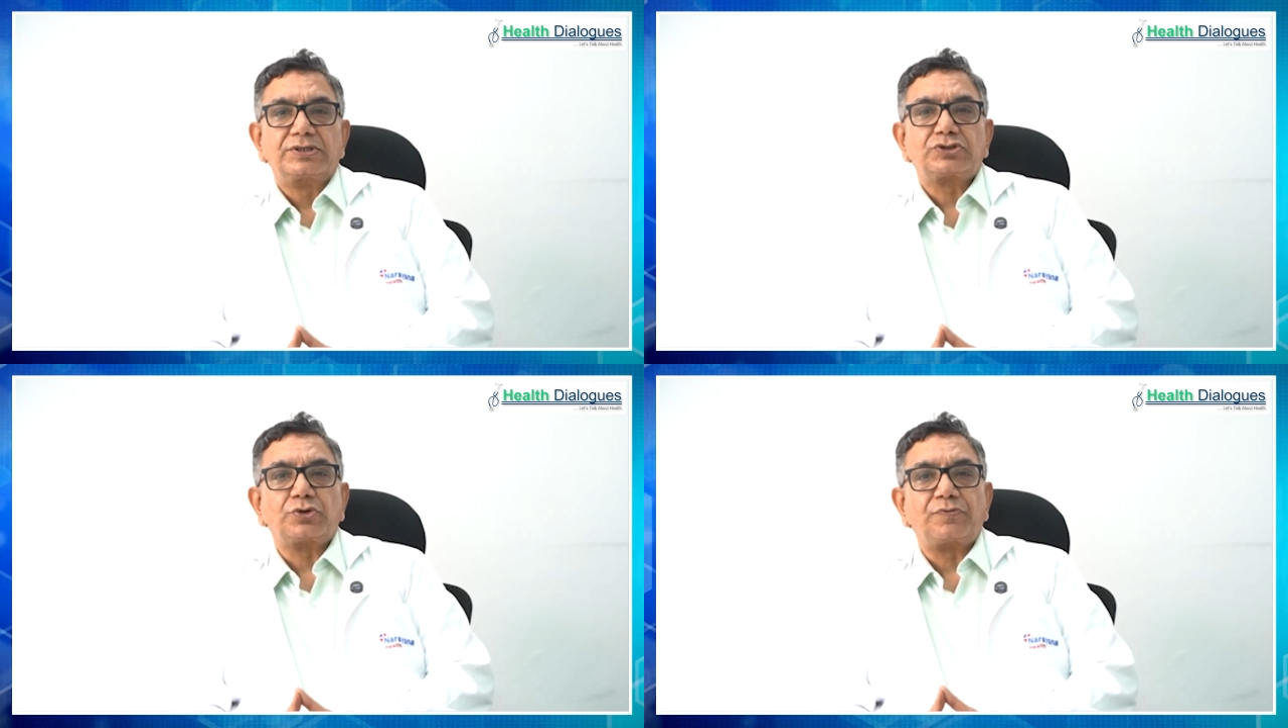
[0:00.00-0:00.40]

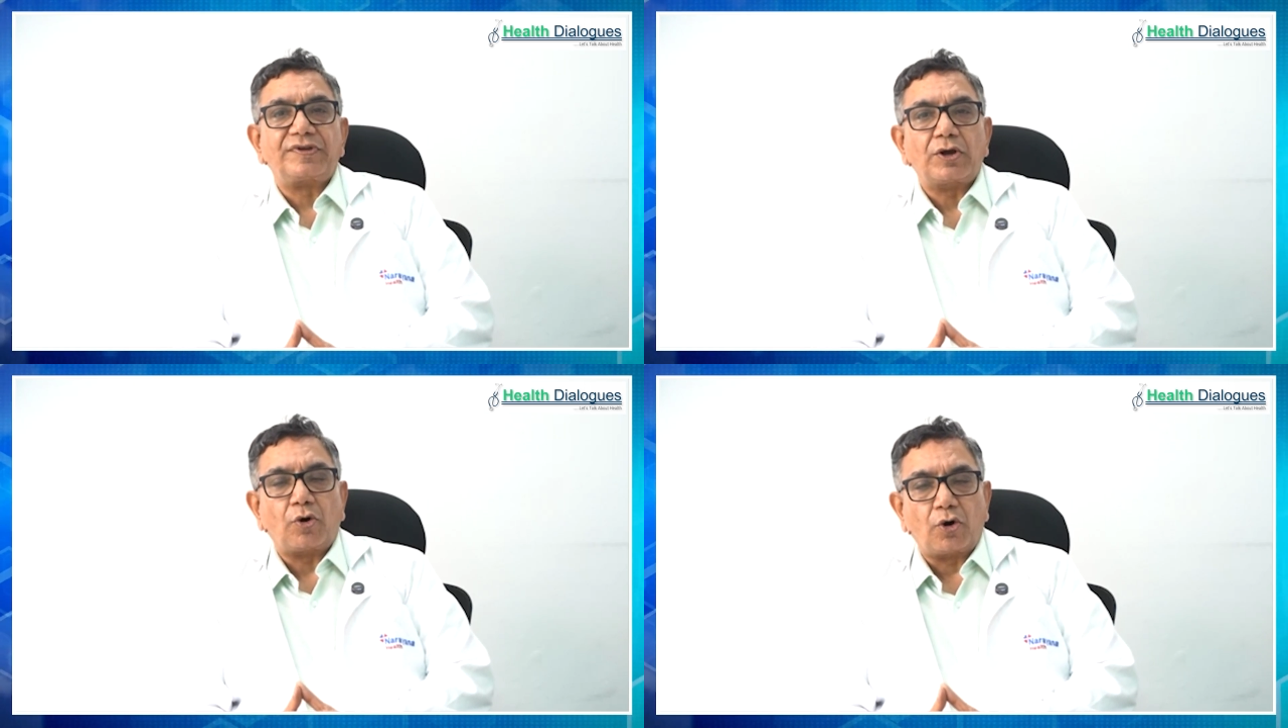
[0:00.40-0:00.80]
So
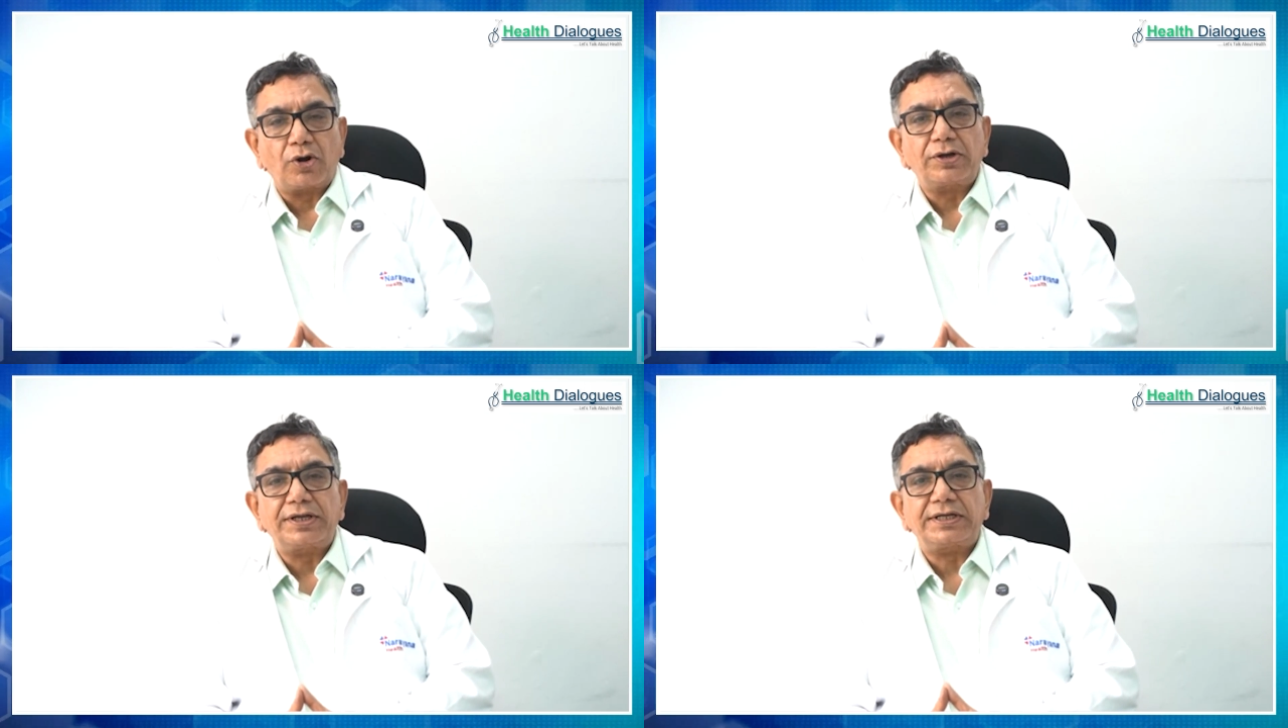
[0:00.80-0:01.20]
we
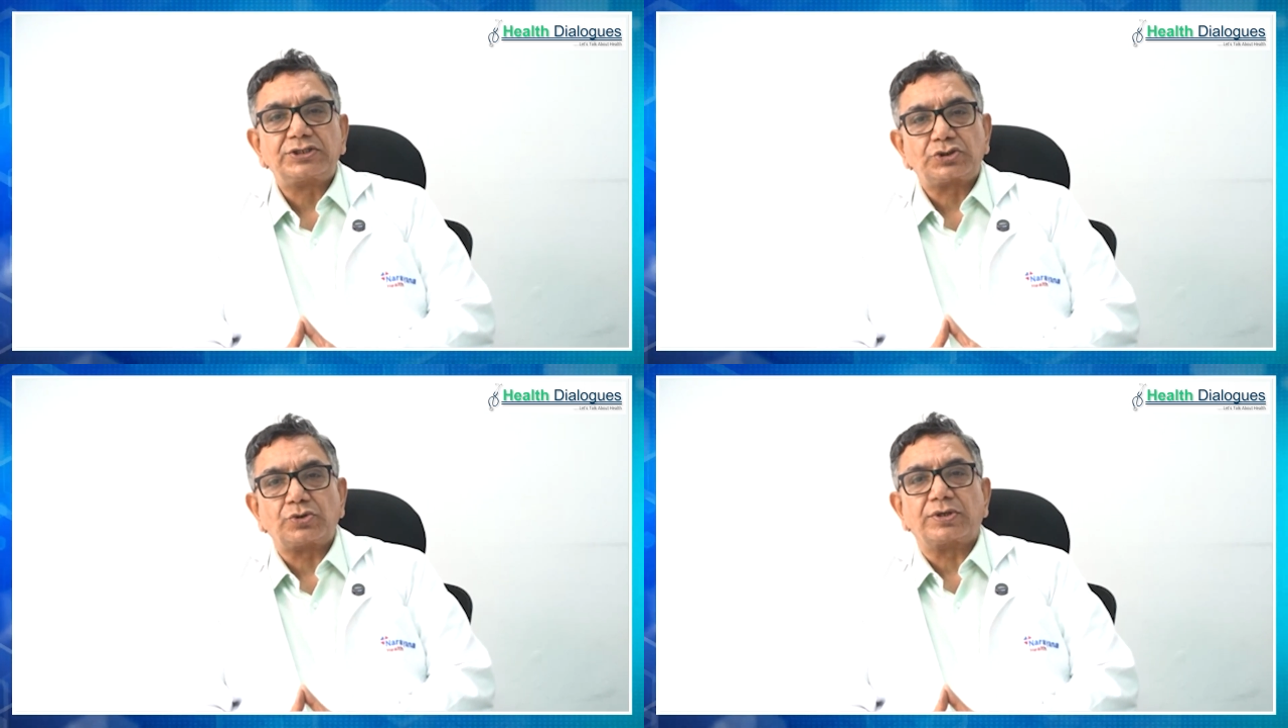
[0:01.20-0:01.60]
all
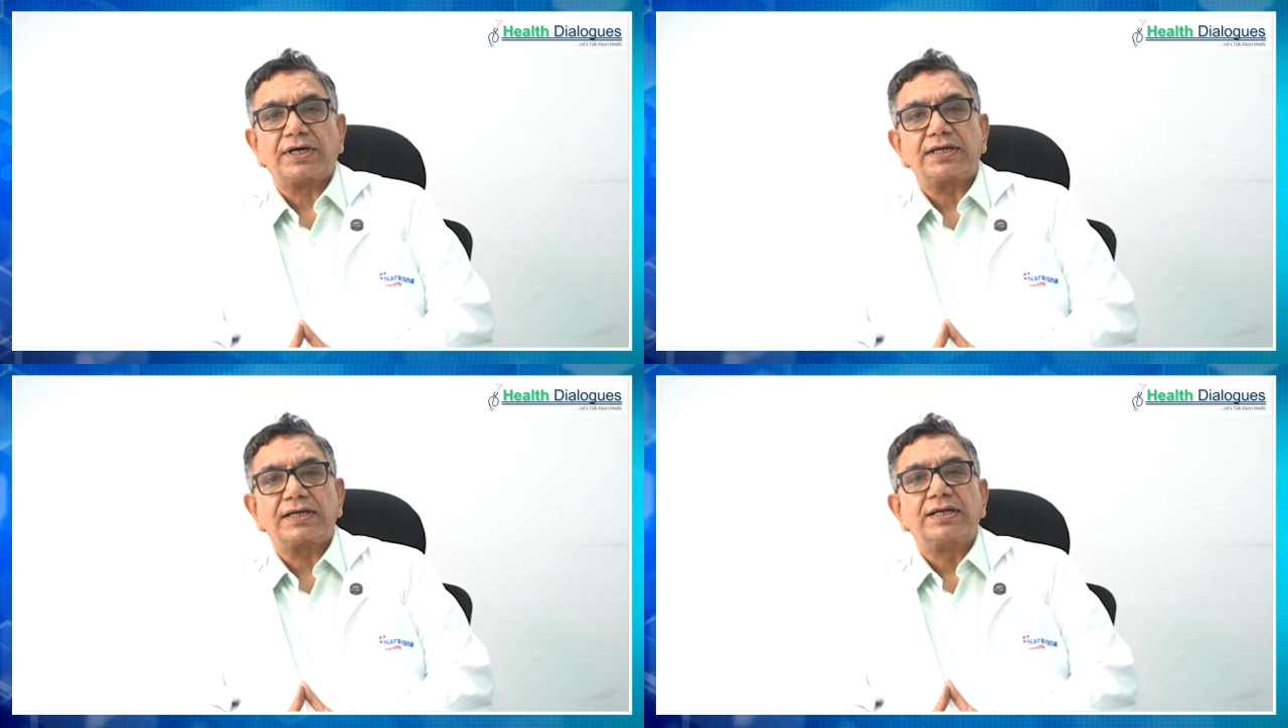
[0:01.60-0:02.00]
need
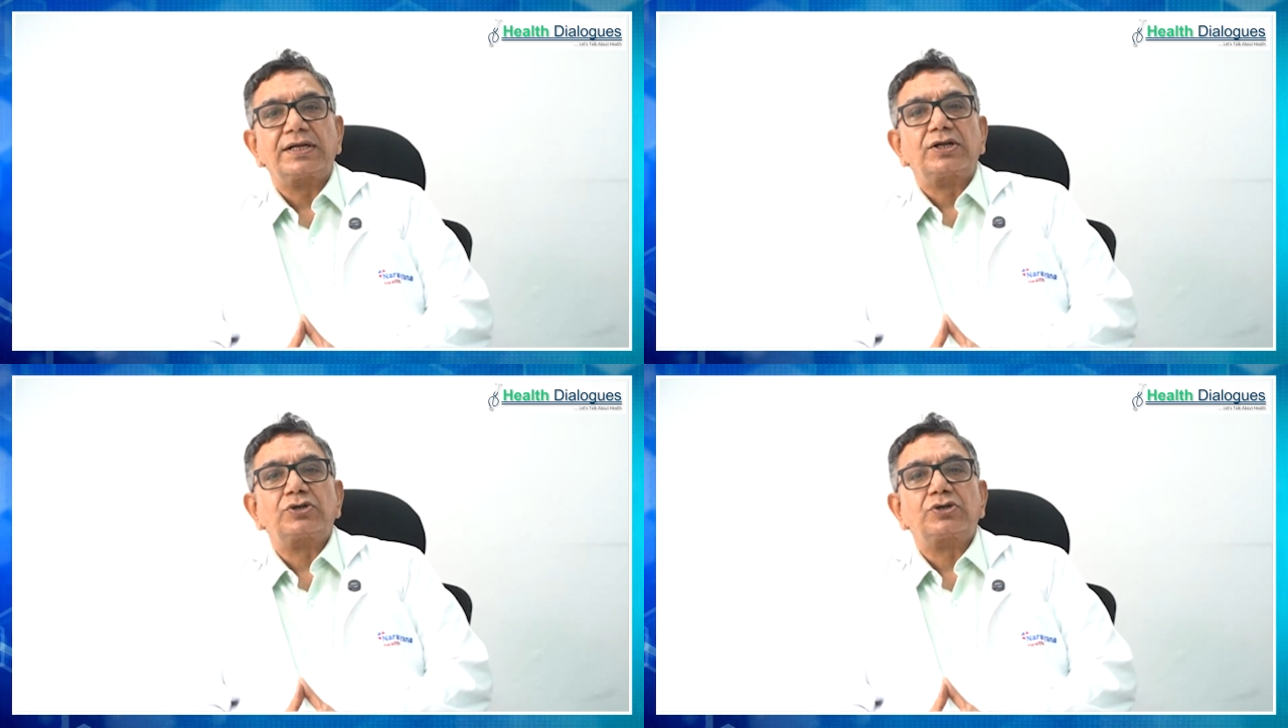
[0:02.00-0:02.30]
sugar